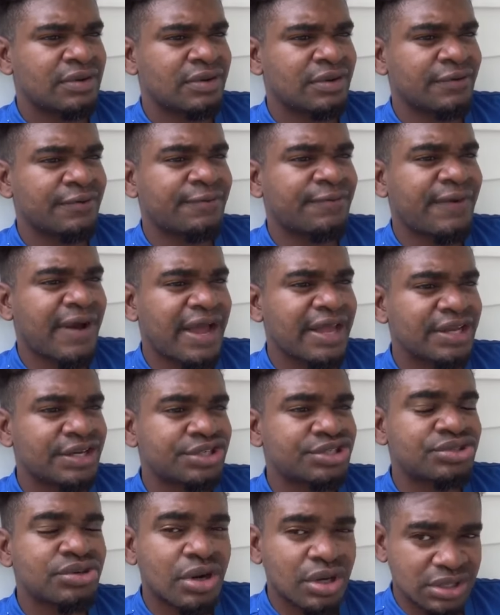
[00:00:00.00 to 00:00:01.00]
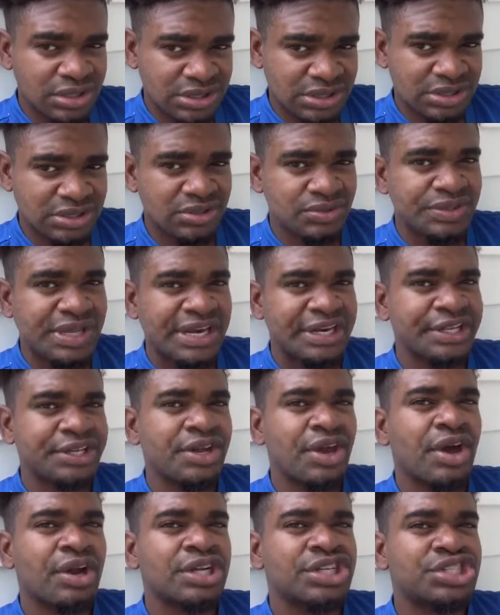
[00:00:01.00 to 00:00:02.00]
the fire trucks to tell you
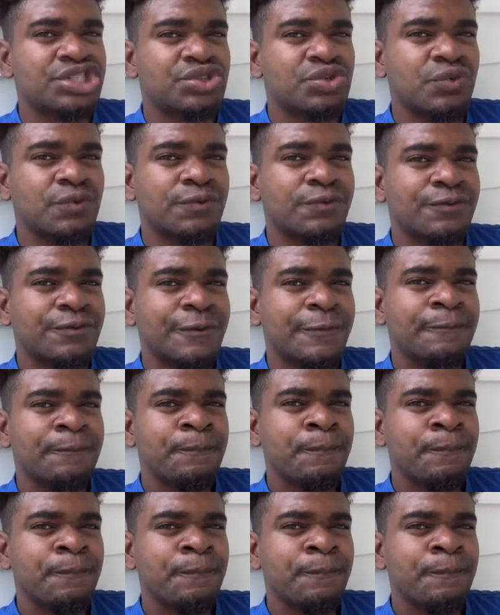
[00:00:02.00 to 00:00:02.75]
the honest truth